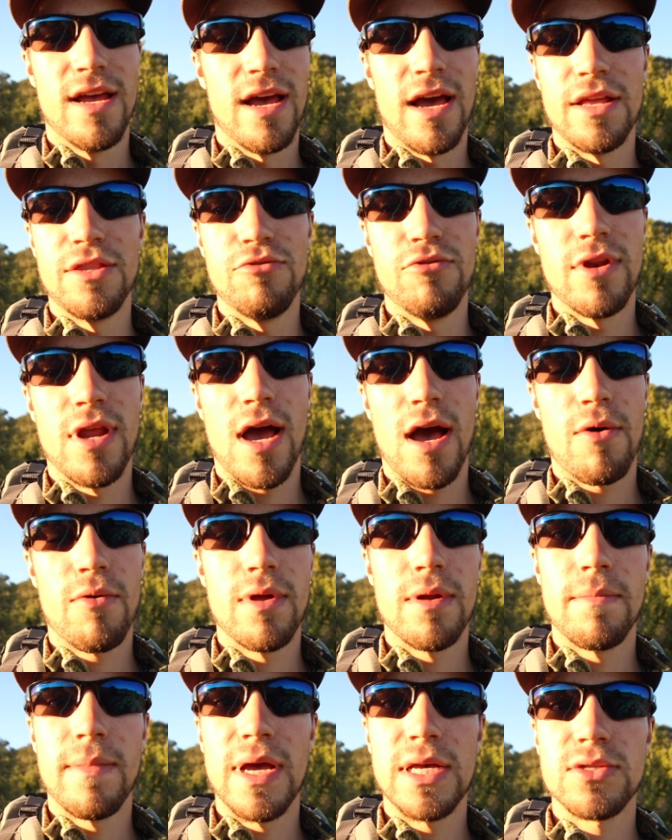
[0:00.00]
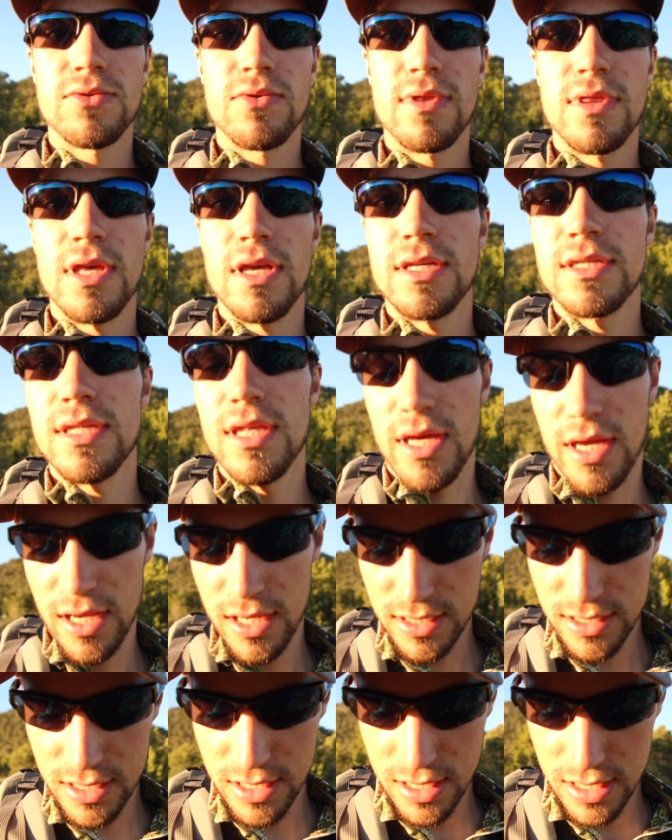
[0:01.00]
I do not want to mess with these
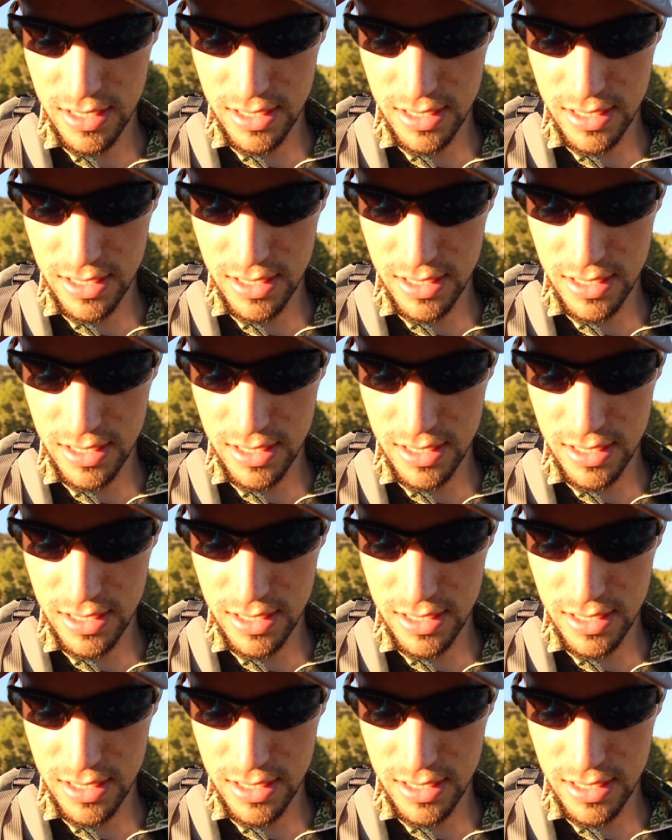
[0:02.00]
things.